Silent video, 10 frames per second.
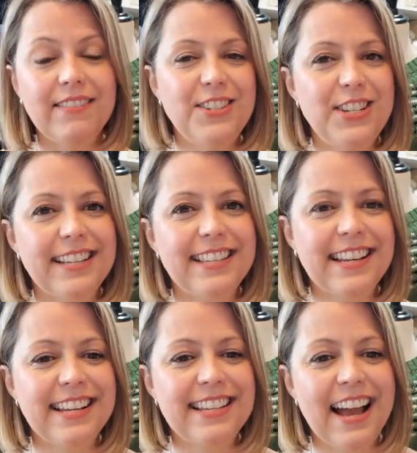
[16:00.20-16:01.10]

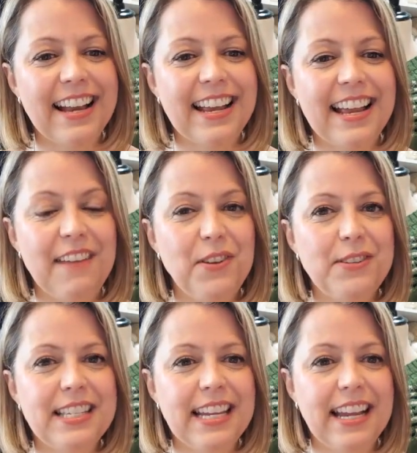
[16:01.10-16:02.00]
Jessica's on it. If you
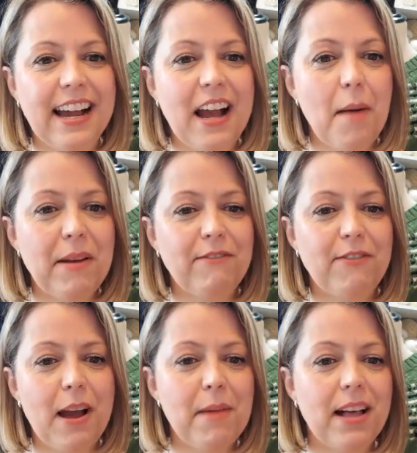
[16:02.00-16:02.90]
see a comment
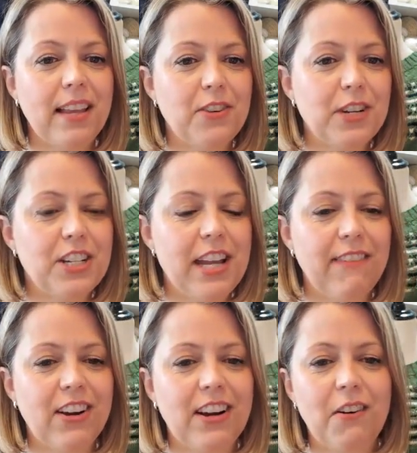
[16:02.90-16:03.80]
from Electric
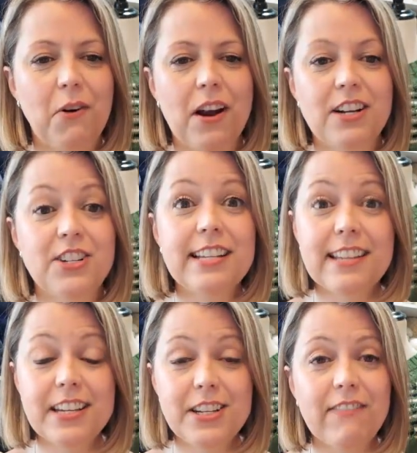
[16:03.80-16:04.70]
Shaver or
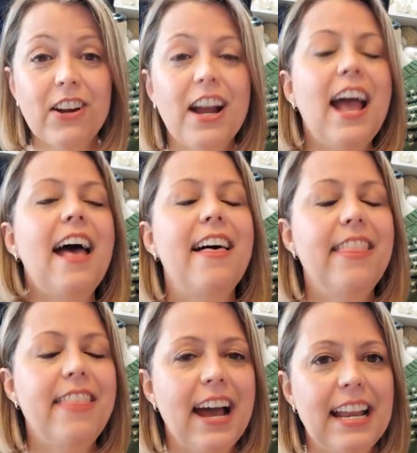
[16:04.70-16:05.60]
Jessica Shaver,
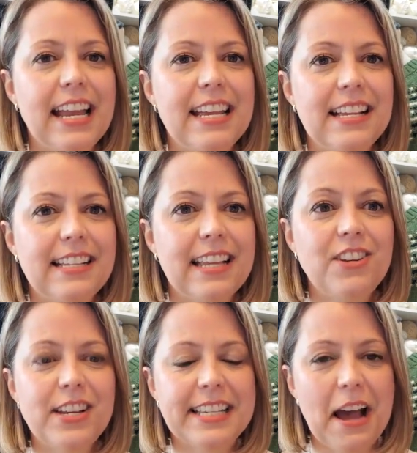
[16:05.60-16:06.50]
that is
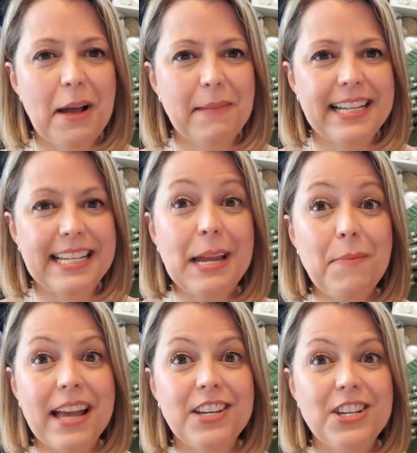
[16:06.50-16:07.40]
Jessica on my team,
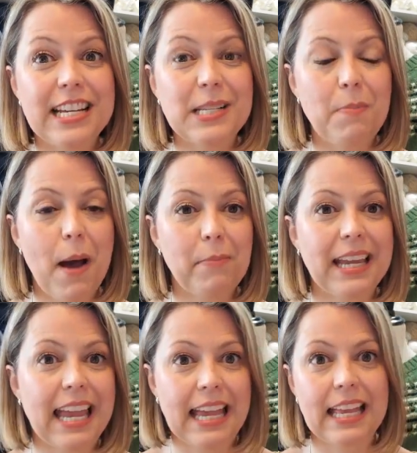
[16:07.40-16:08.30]
and she is
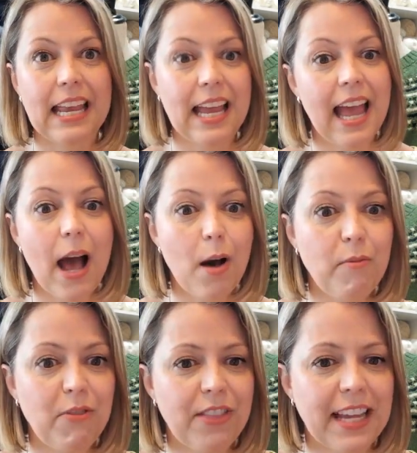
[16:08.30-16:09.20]
popping in
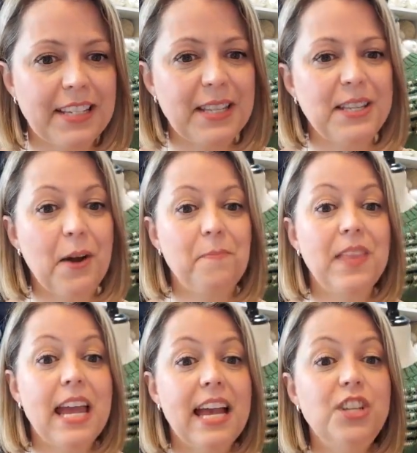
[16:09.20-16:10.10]
helpful things. So
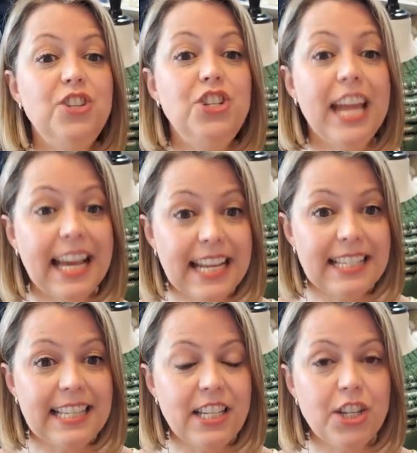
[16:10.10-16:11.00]
Janice,
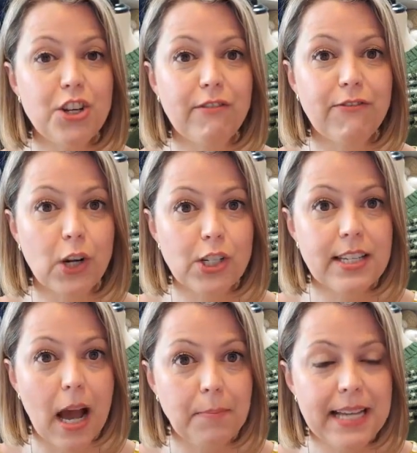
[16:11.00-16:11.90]
this is your first
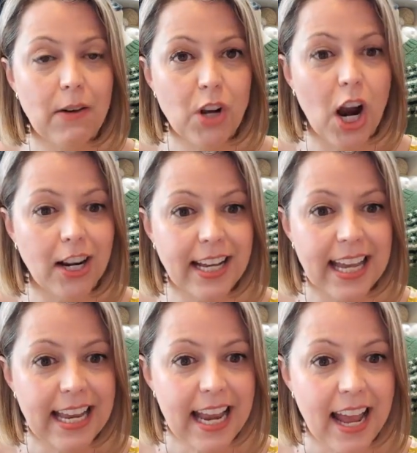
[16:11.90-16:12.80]
top-down cardigan?
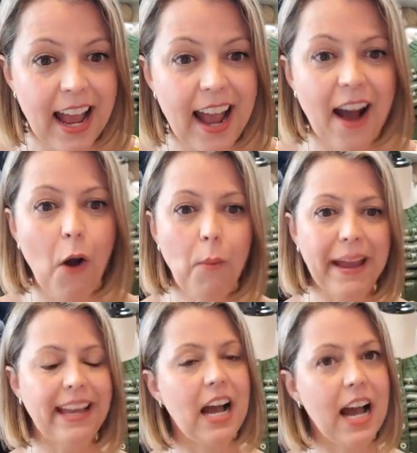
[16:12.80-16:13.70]
Oh
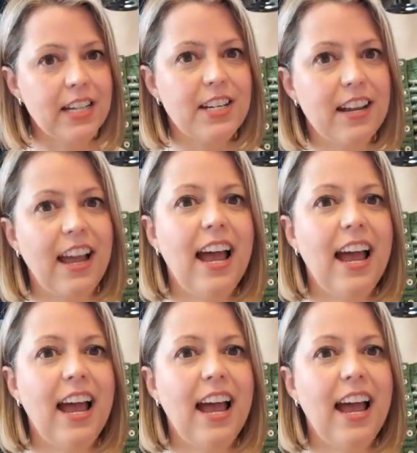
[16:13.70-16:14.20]
my gosh.